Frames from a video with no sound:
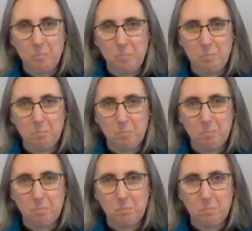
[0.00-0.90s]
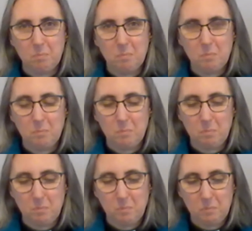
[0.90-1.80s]

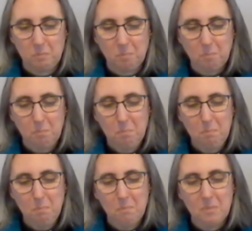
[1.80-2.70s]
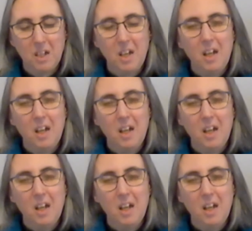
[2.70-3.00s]
(silence)